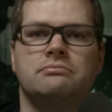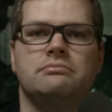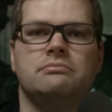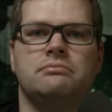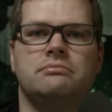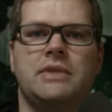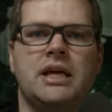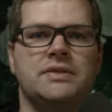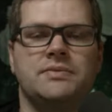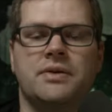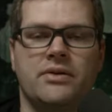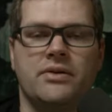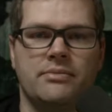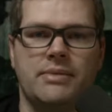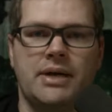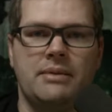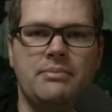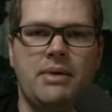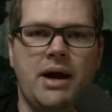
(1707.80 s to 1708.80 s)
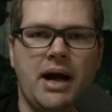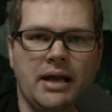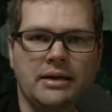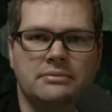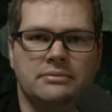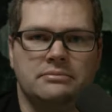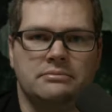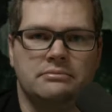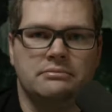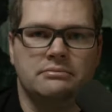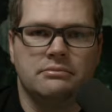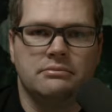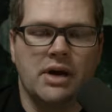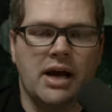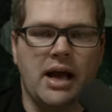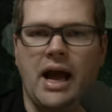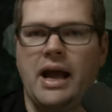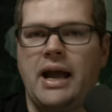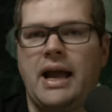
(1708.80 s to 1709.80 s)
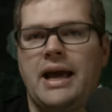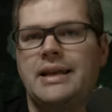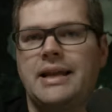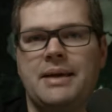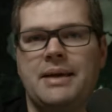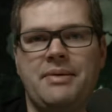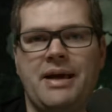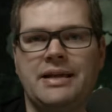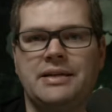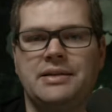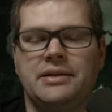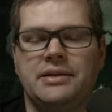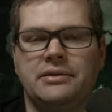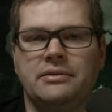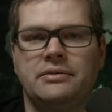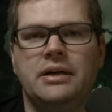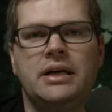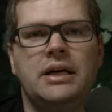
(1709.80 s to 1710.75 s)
that's what everybody bought, right? I had an iPad 2.